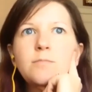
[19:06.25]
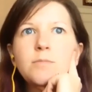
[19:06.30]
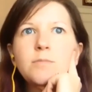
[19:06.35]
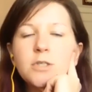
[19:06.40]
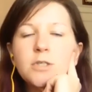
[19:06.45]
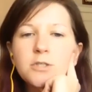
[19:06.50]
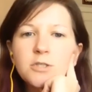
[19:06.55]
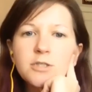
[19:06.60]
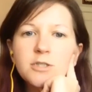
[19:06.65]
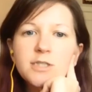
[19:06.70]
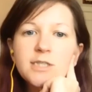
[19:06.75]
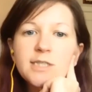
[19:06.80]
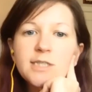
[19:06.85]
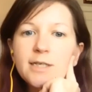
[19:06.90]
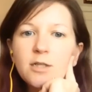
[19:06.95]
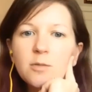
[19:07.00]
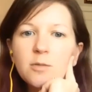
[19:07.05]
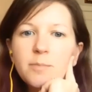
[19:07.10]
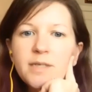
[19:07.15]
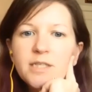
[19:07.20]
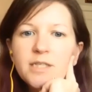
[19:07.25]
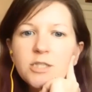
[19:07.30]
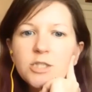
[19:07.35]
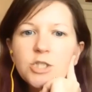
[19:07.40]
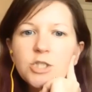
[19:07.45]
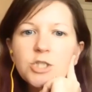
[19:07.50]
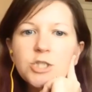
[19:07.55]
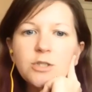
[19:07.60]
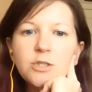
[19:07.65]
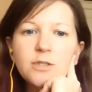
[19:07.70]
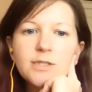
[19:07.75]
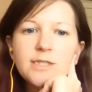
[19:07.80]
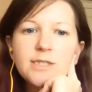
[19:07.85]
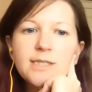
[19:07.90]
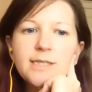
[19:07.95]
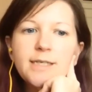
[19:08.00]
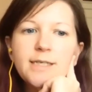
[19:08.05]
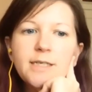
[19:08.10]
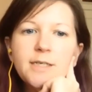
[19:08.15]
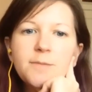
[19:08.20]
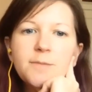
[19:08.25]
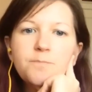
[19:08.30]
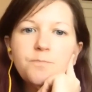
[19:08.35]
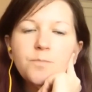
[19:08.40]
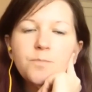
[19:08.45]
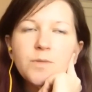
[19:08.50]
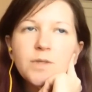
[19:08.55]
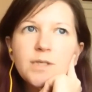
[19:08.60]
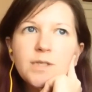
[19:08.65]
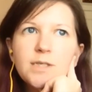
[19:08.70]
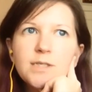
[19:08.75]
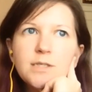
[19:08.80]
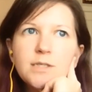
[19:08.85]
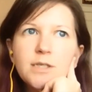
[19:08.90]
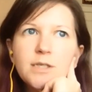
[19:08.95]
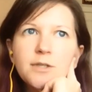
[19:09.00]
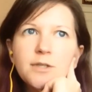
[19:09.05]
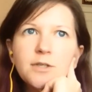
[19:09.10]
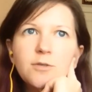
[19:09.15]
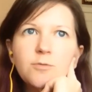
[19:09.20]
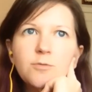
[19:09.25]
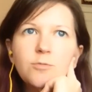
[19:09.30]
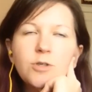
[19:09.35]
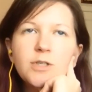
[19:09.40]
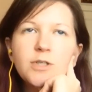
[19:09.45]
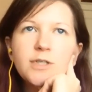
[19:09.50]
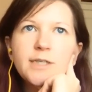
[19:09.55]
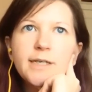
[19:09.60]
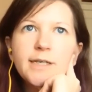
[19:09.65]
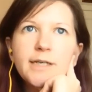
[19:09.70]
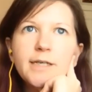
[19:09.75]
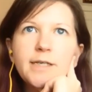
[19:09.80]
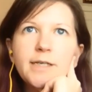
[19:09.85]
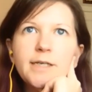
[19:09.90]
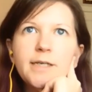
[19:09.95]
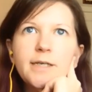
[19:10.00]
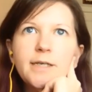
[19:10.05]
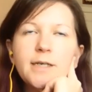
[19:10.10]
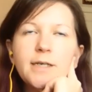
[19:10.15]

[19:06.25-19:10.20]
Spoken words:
Dr. Tillman Schulte is another one. He